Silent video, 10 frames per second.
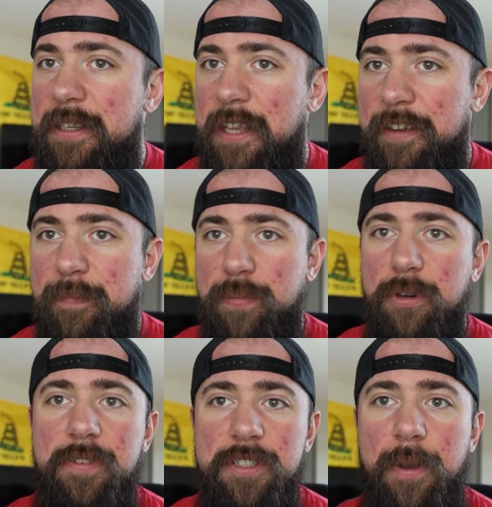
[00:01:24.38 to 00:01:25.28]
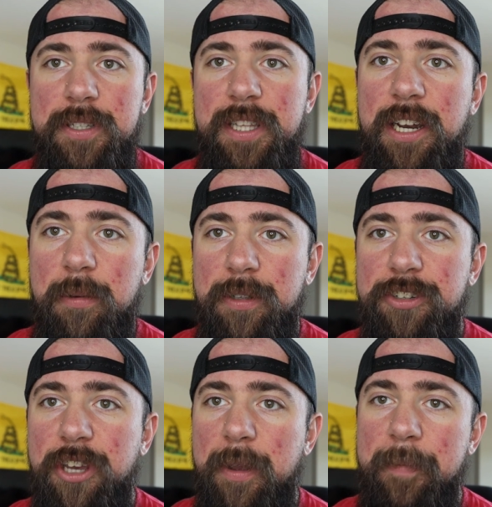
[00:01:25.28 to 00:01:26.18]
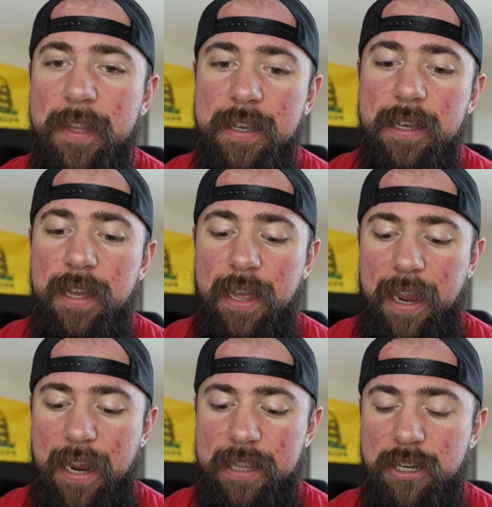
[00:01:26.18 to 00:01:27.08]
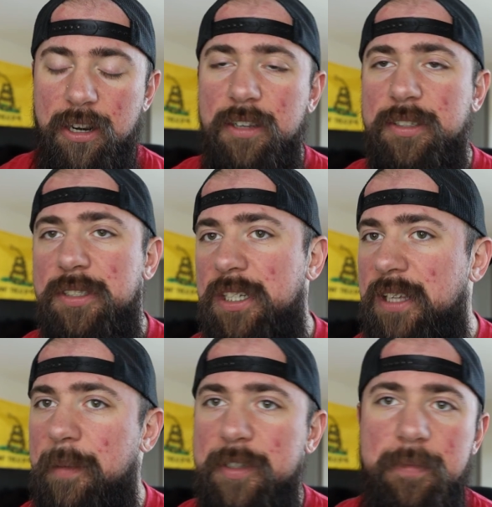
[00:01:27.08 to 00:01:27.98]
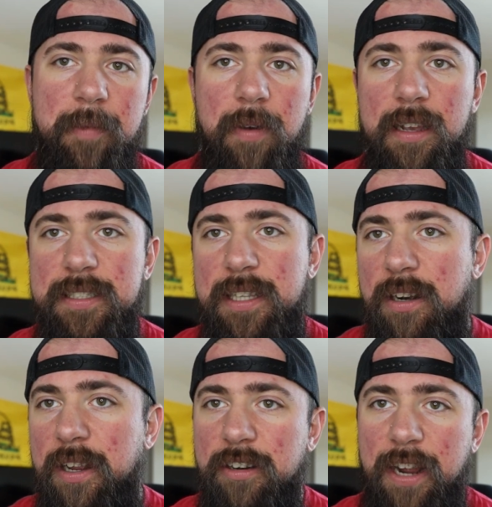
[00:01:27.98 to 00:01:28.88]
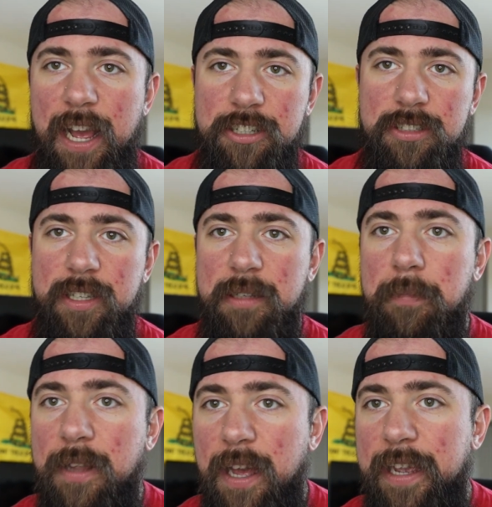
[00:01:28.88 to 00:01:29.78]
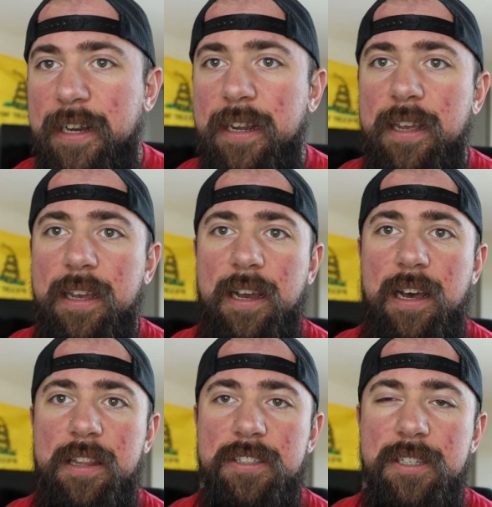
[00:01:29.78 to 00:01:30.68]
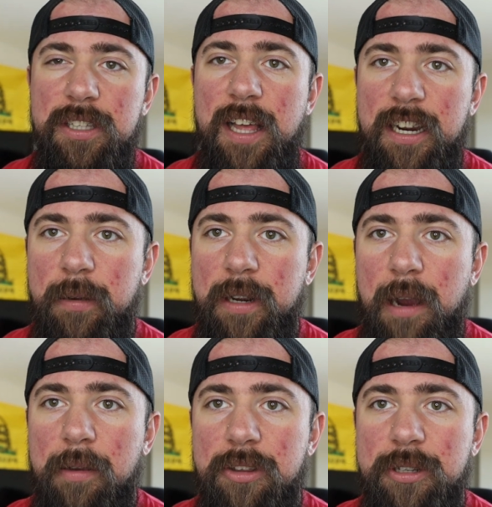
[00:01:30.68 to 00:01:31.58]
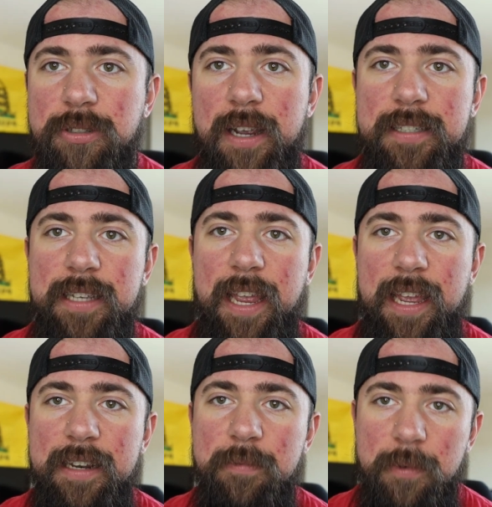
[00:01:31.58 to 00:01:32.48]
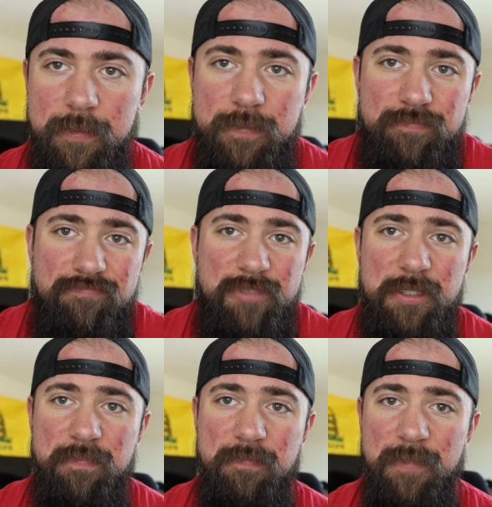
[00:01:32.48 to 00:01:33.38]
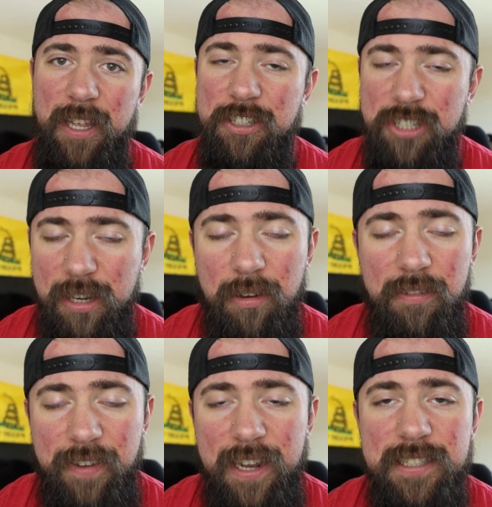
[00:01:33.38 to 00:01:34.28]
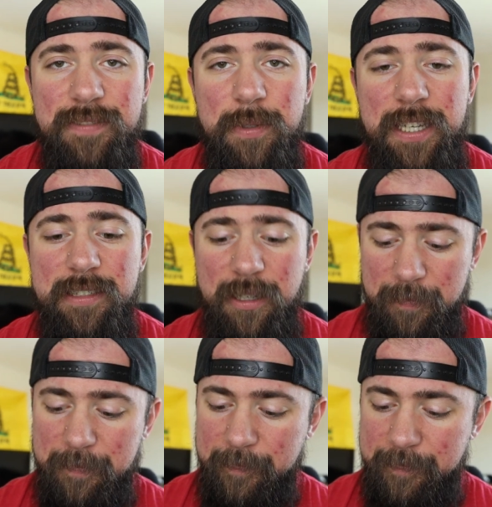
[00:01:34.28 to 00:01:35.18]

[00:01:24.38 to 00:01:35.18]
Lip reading: They've proven to us they know what they're doing. And they're also still able to make products that are internationally compliant. There's a lot going on with Nutrex, and we're just, in general, fans of what they do.